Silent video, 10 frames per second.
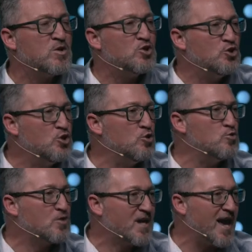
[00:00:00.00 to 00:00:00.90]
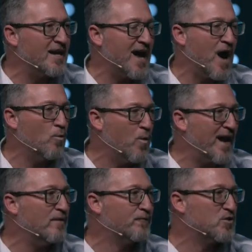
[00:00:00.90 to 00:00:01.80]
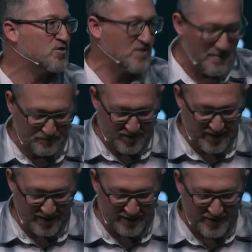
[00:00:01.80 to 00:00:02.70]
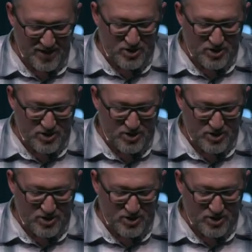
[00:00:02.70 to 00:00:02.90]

you cannot wait for something